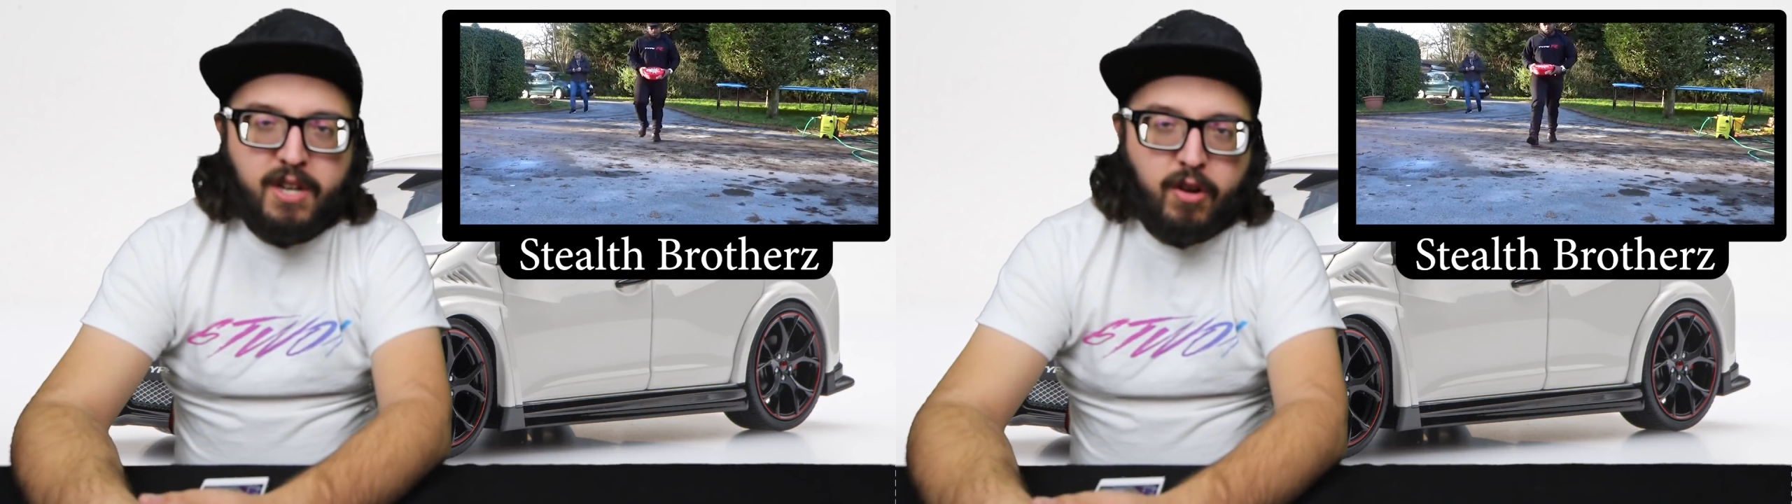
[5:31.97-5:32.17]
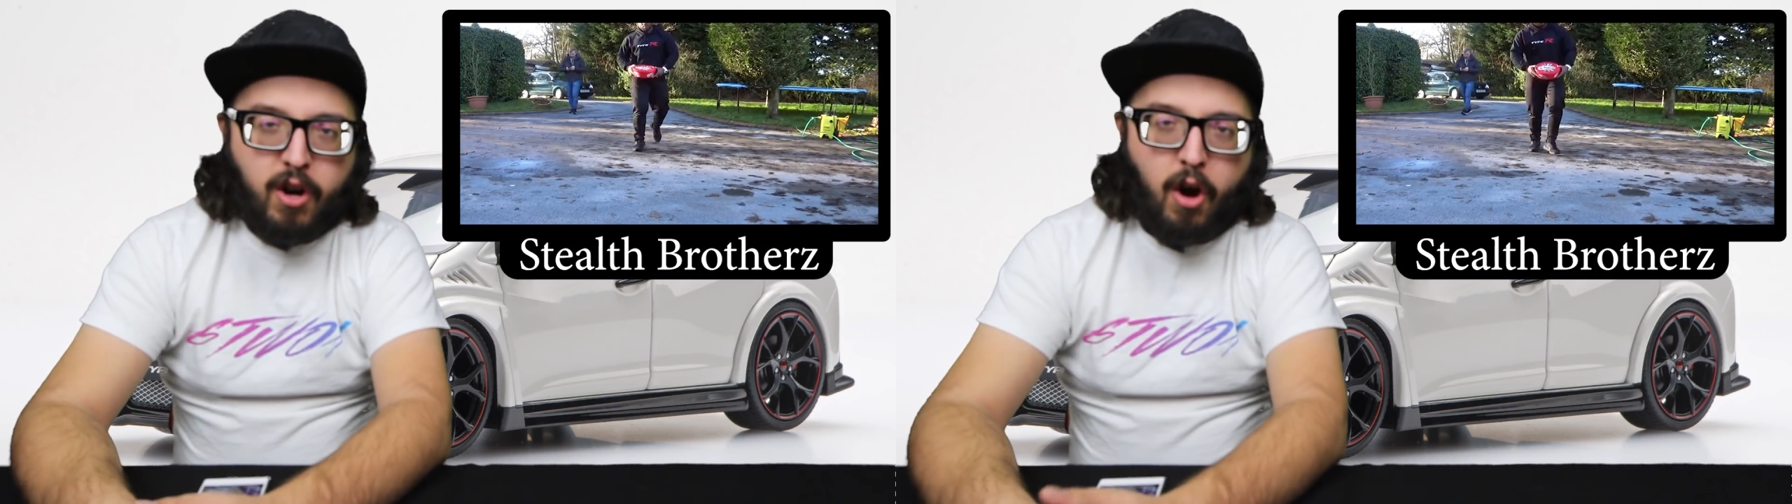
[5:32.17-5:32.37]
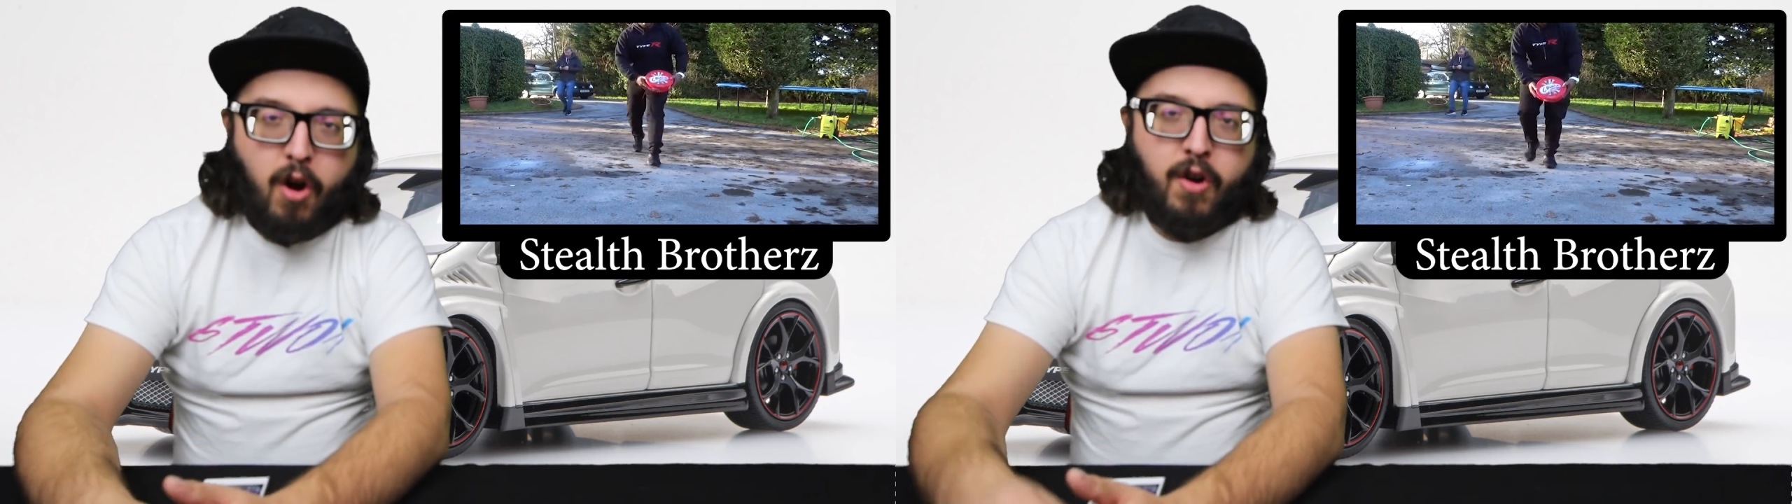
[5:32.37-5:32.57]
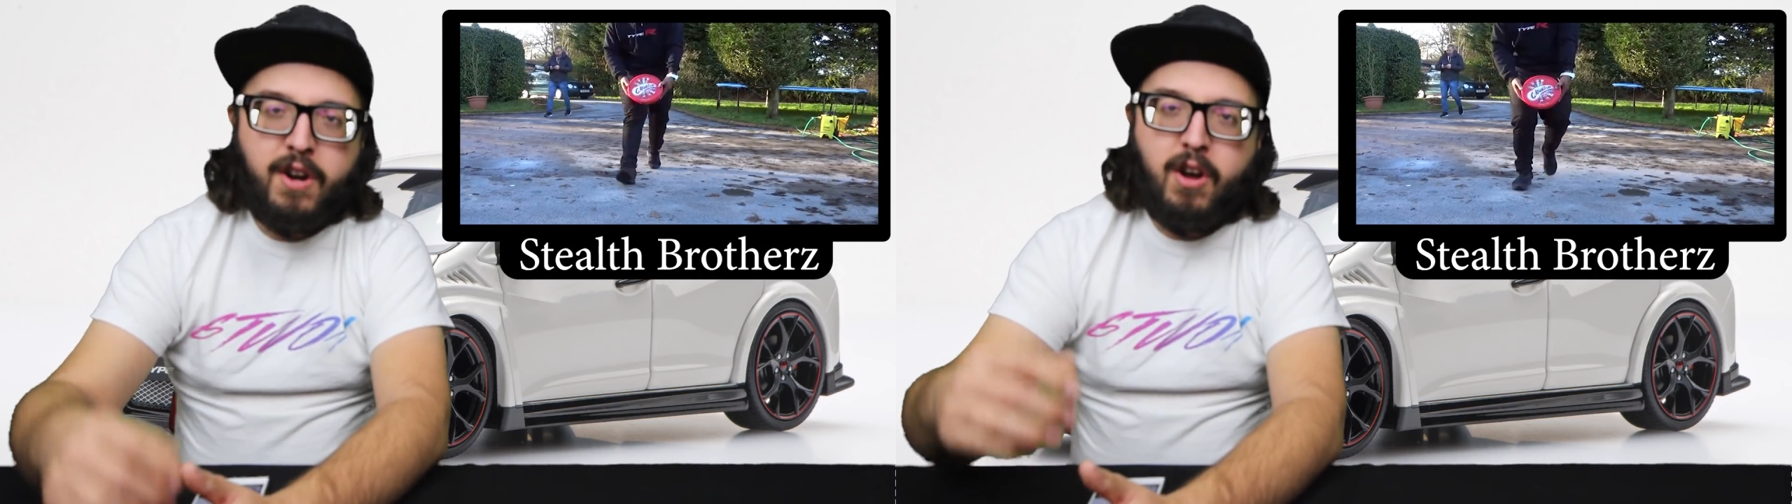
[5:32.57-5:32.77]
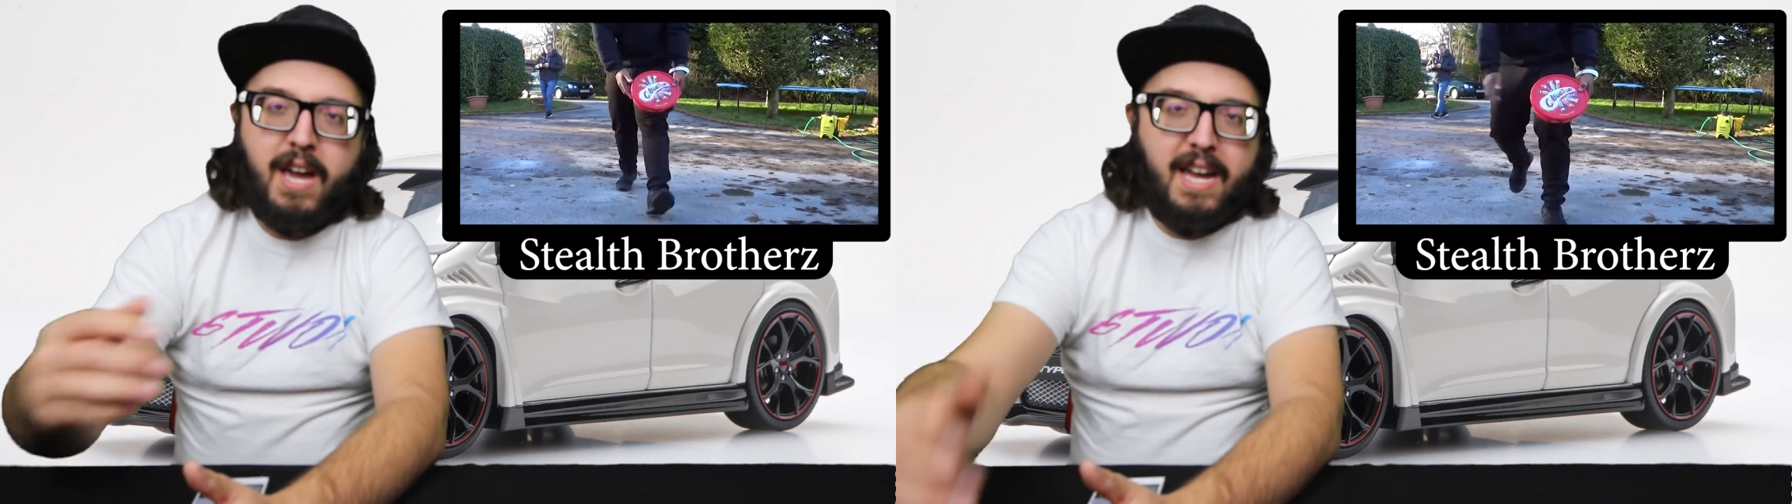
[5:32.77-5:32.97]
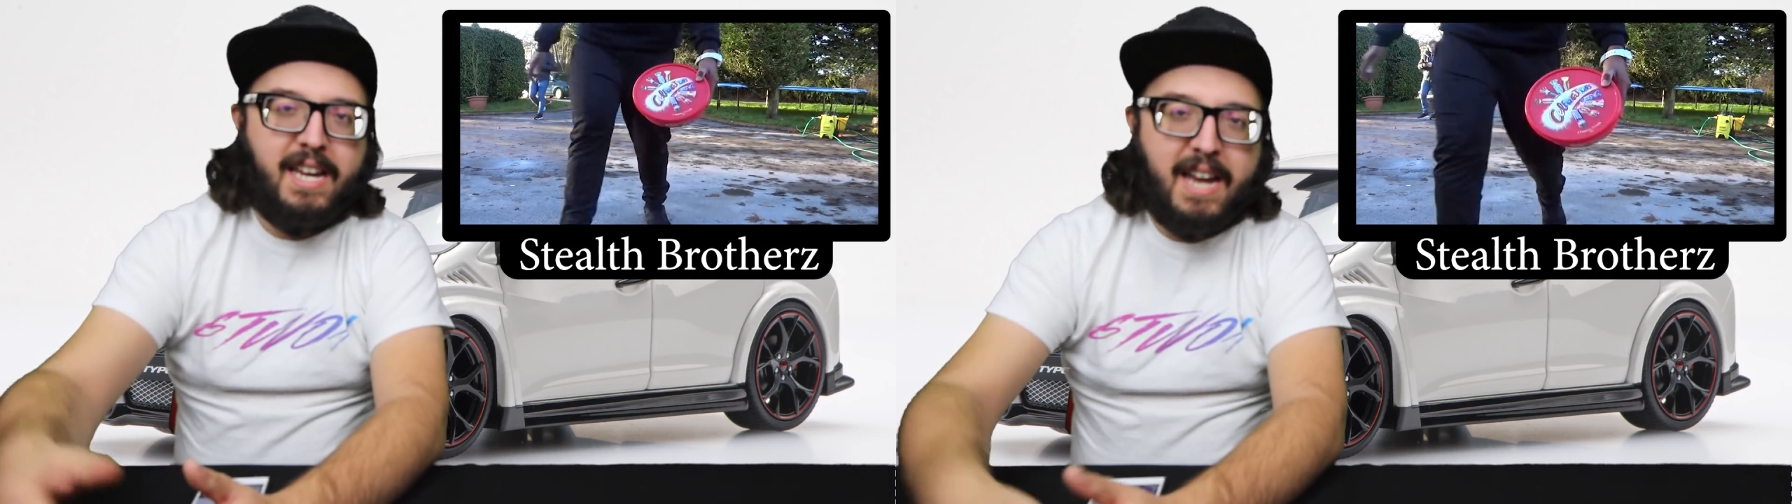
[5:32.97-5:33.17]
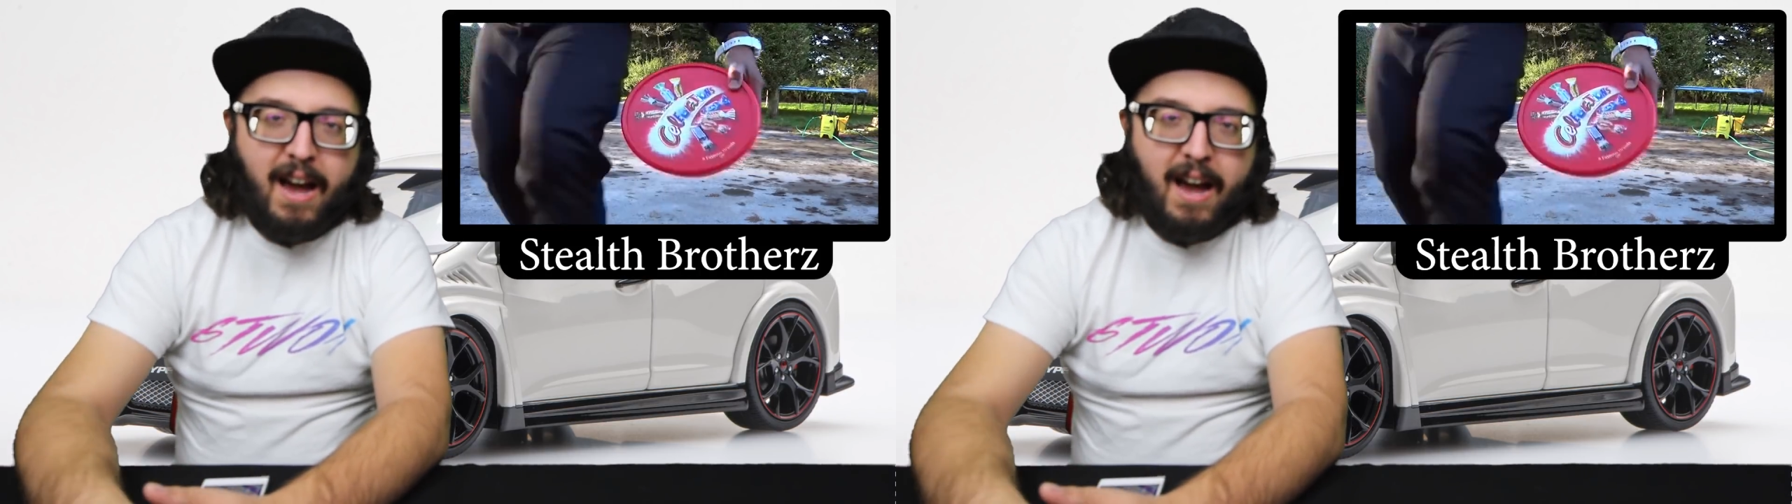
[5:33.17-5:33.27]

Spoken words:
to your car and hanging